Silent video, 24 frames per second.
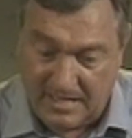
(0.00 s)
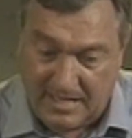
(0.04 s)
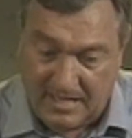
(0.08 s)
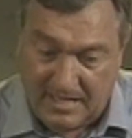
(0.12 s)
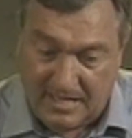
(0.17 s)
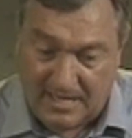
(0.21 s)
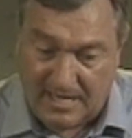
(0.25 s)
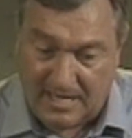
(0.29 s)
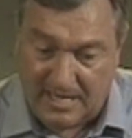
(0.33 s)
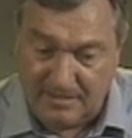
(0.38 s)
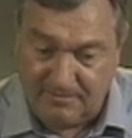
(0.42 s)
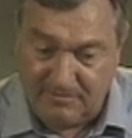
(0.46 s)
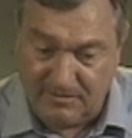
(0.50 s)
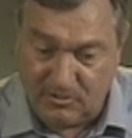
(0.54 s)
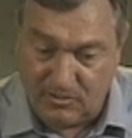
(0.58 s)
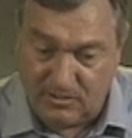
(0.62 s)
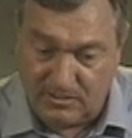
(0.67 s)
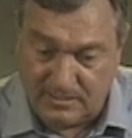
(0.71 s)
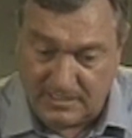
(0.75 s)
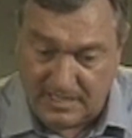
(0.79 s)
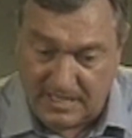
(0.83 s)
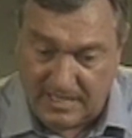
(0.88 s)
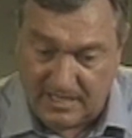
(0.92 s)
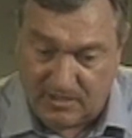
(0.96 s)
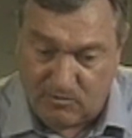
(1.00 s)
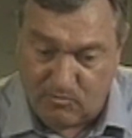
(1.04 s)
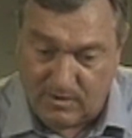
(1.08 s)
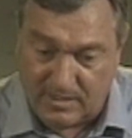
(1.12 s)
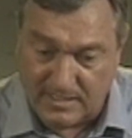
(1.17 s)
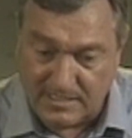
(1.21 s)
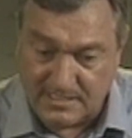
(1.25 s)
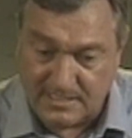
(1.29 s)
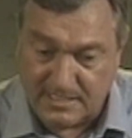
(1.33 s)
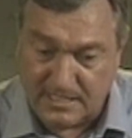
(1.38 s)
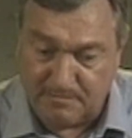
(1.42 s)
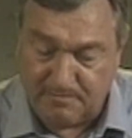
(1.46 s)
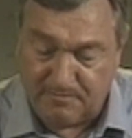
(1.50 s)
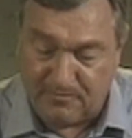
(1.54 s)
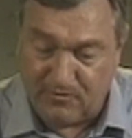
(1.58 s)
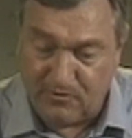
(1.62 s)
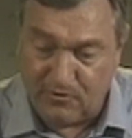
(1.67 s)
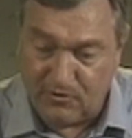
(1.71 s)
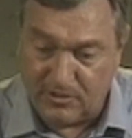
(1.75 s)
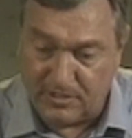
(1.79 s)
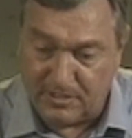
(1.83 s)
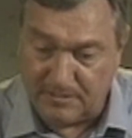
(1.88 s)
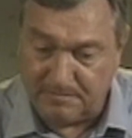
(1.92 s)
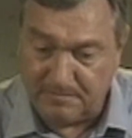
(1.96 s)
I even take one step
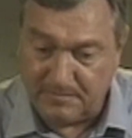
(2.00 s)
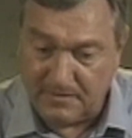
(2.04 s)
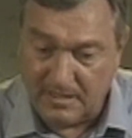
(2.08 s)
further.